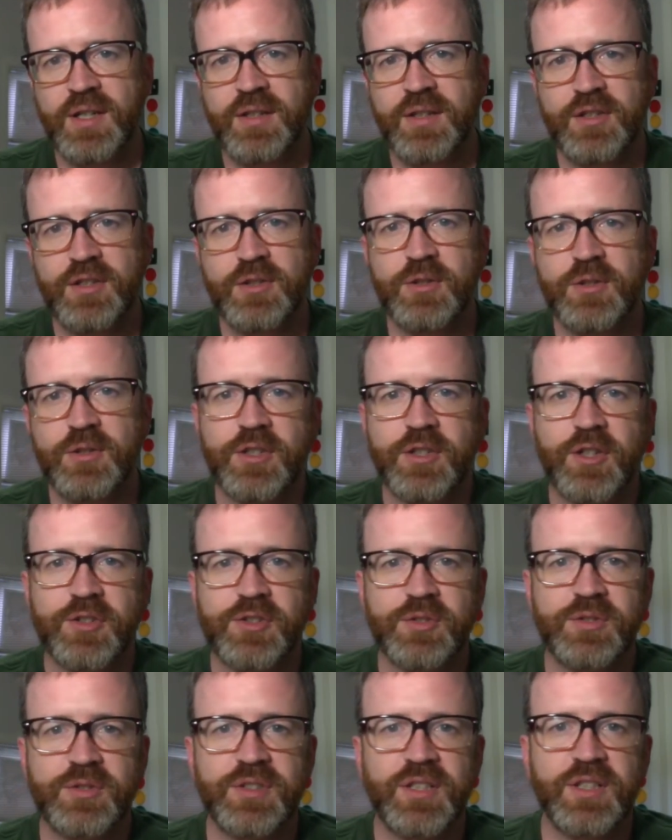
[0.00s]
then you can
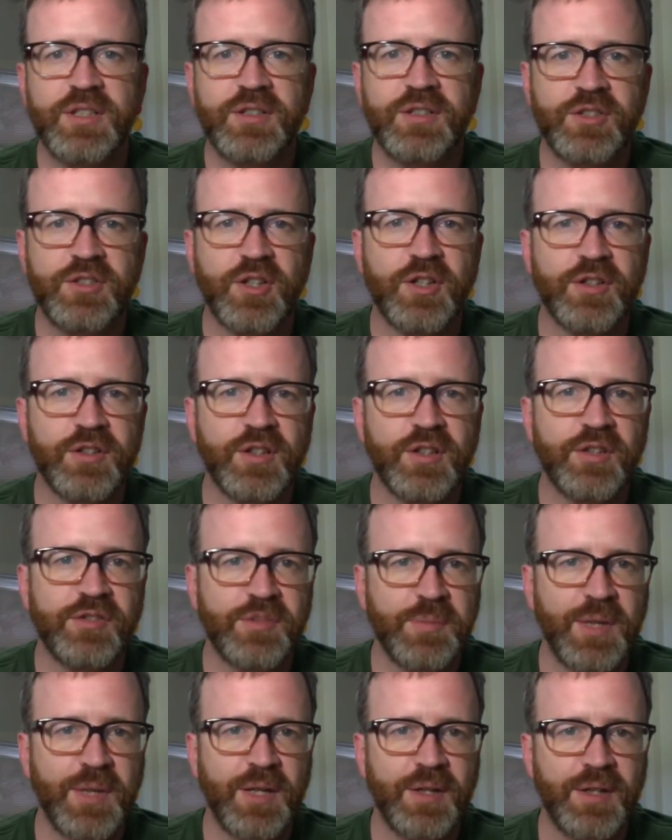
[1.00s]
also say John loves
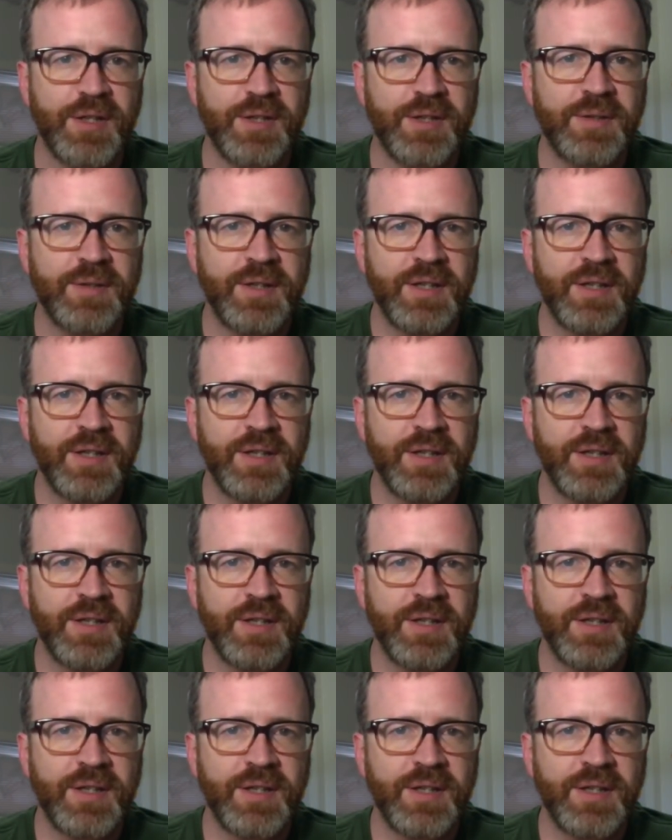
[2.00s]
Mary.